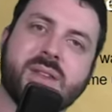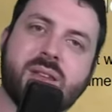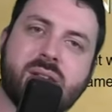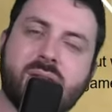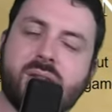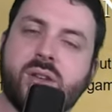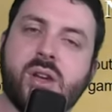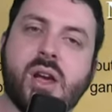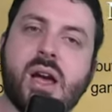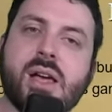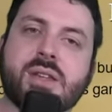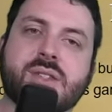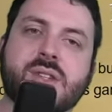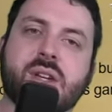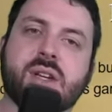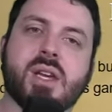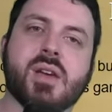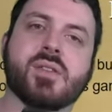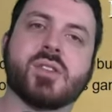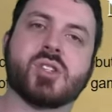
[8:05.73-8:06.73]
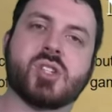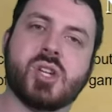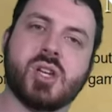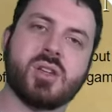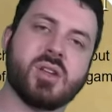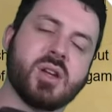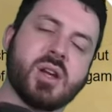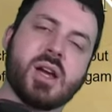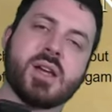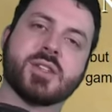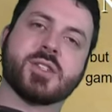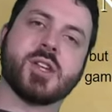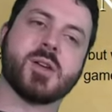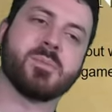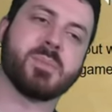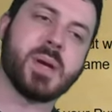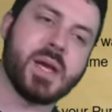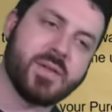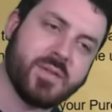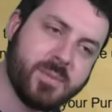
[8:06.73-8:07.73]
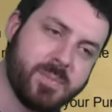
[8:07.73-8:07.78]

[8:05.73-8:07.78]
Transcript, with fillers: you guys don't give a shit. You guys don't PvP,